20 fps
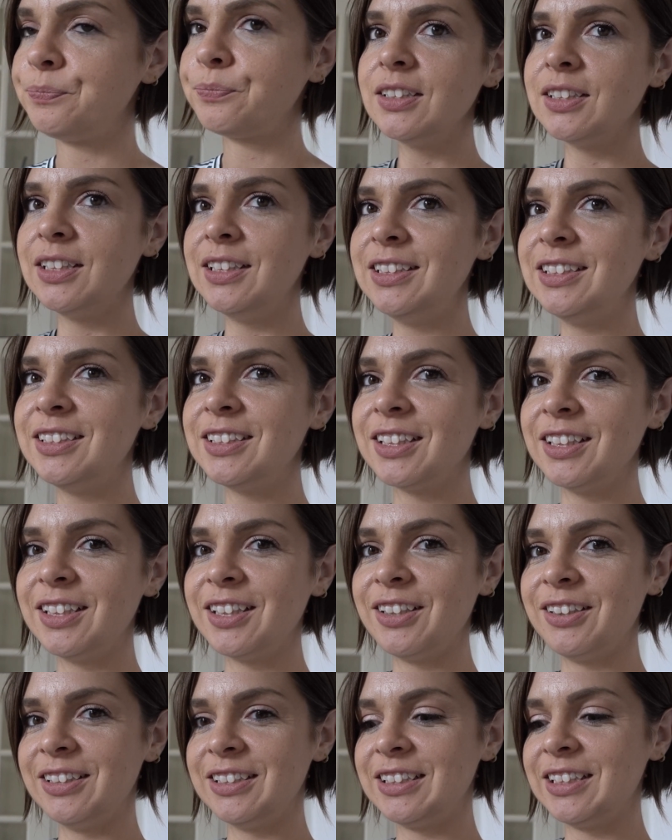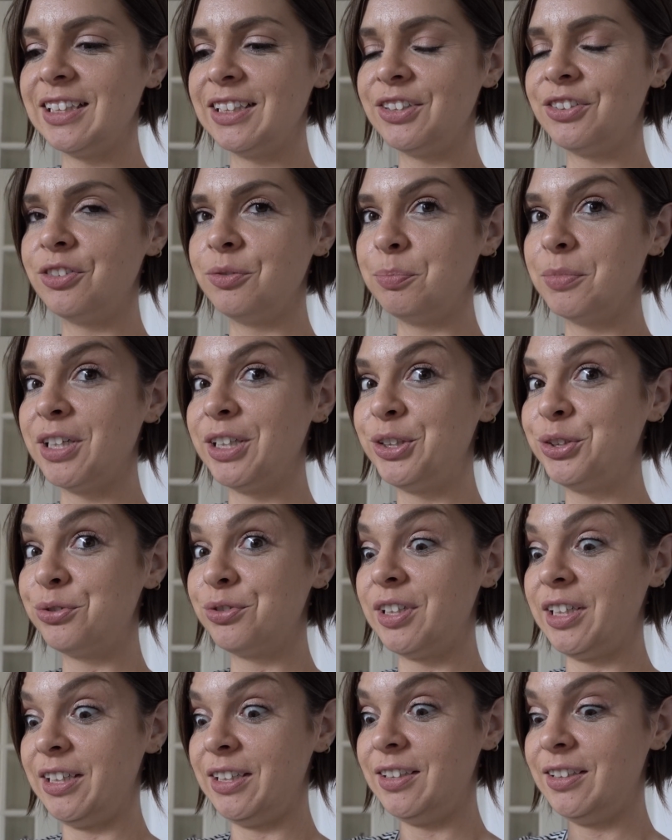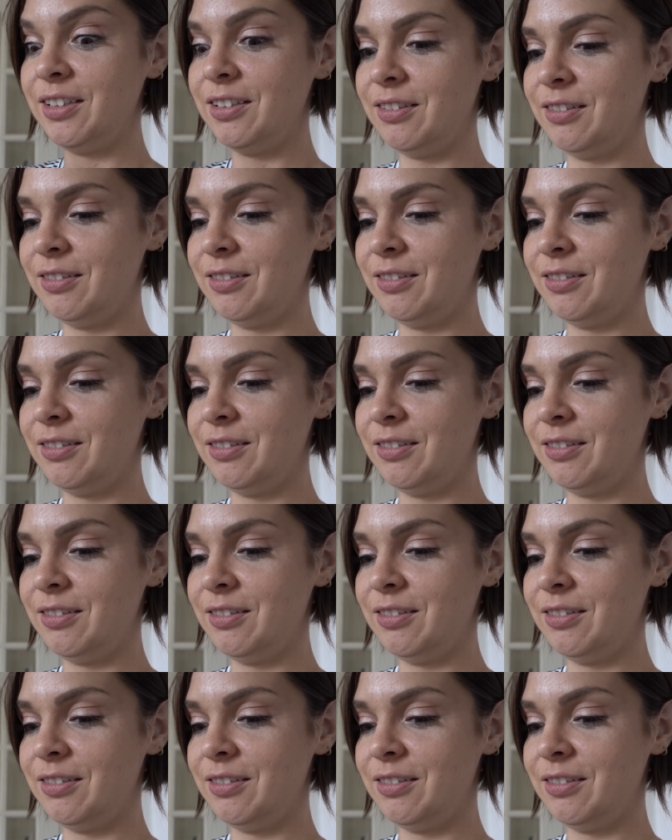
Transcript: So this is going to go in the centre of my grid.